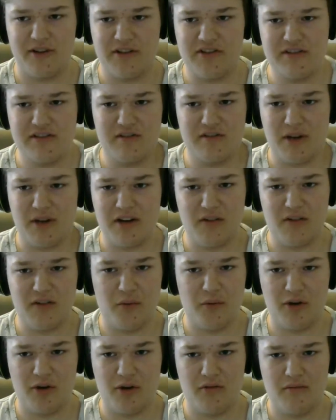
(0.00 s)
for this. You might as
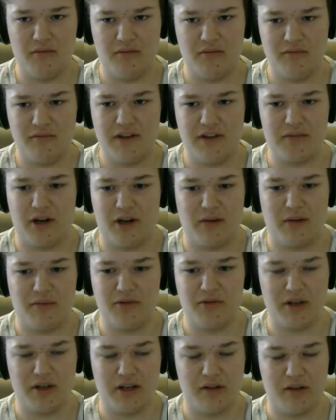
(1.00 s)
well. That's what well, I'm
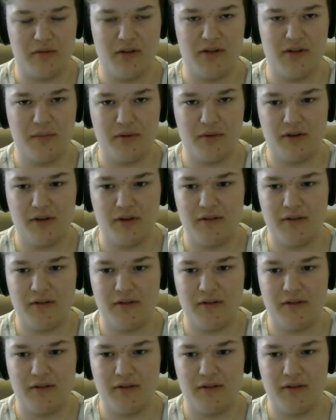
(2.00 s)
doing anyways.